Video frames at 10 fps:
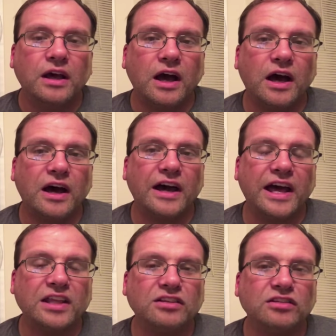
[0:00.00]

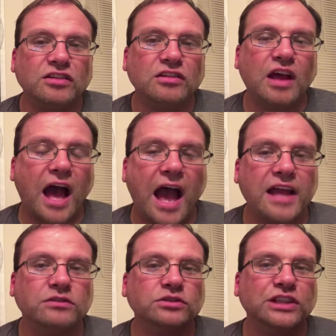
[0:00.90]
I
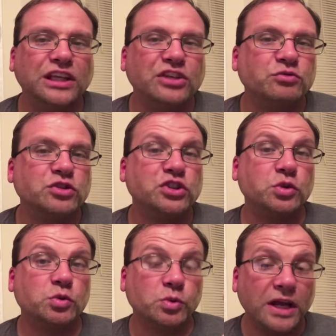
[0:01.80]
don't think it was the
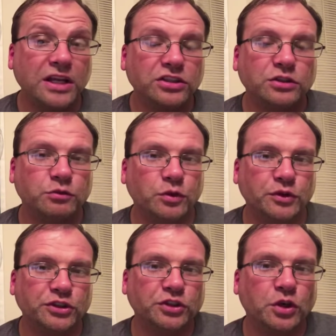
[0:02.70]
greatest of all
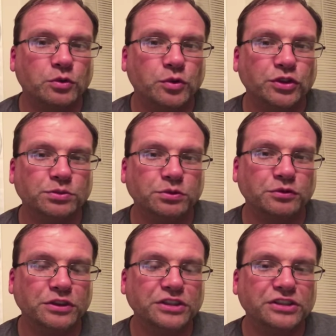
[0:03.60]
the Star Wars
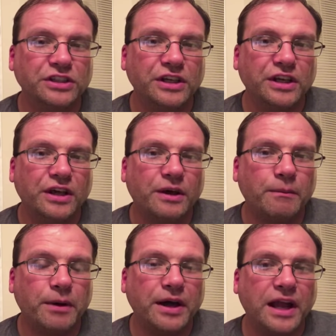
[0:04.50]
movies,
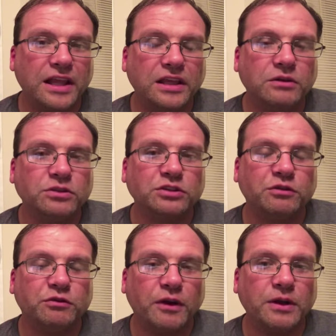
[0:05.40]
but I think it was a
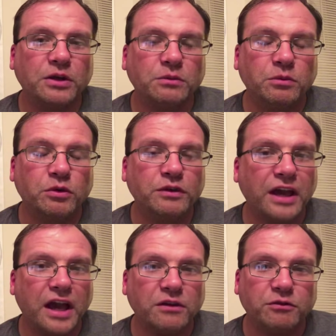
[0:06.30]
very good movie.
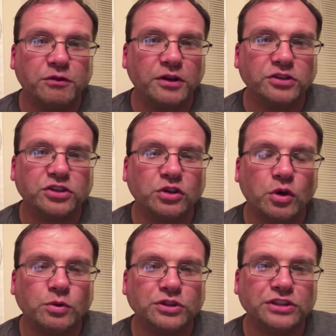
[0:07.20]
I felt Star
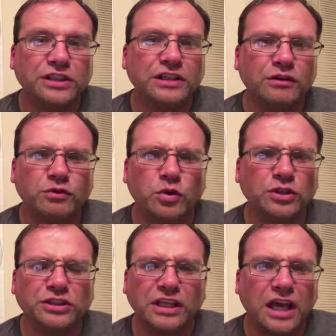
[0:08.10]
Wars in it. Of
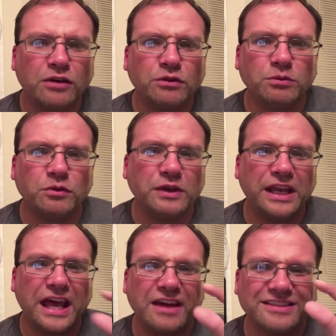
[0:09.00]
course, like every movie, it
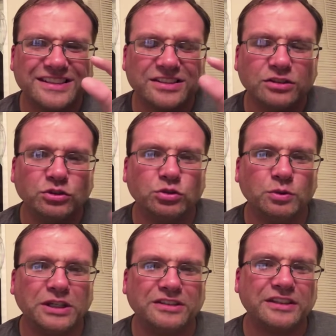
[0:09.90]
has its little
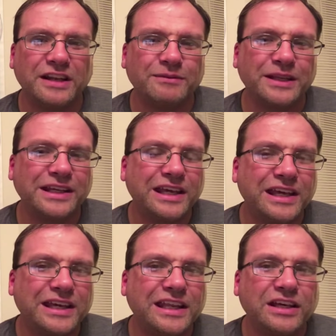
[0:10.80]
tweaks that I'm like,
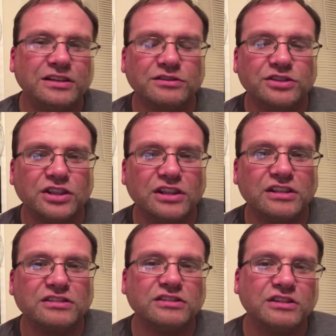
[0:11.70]
they could have done
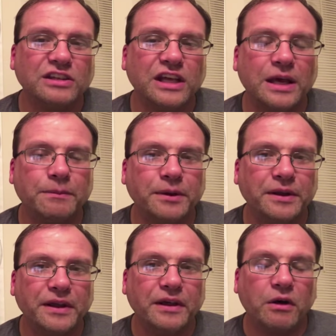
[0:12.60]
this and done that. But
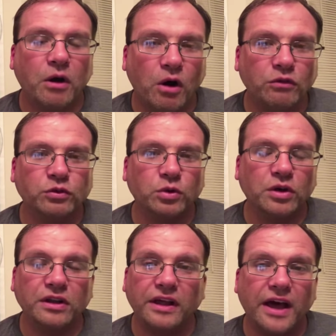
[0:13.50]

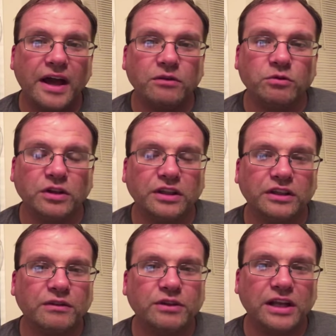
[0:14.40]
overall, I really
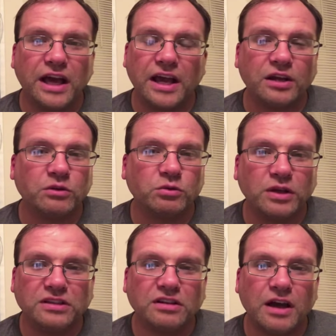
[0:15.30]
loved it. I had a
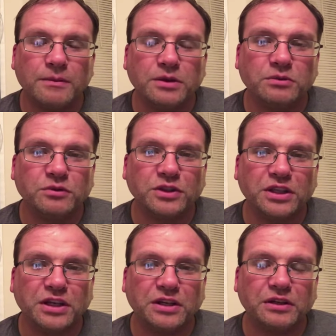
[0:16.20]
great time in the movie
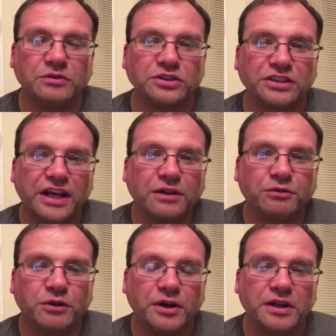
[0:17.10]
theater. It was a lot of
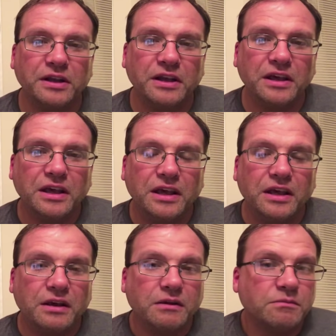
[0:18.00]
fun.
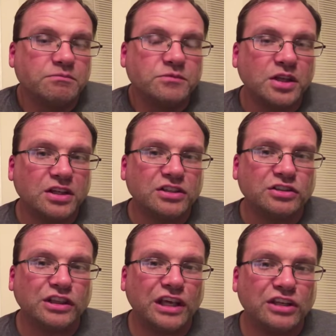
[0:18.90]

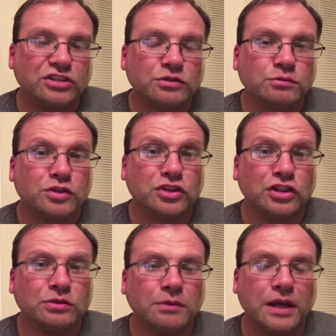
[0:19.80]
Again, it's
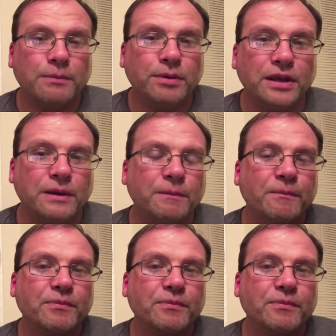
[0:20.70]
just my opinion.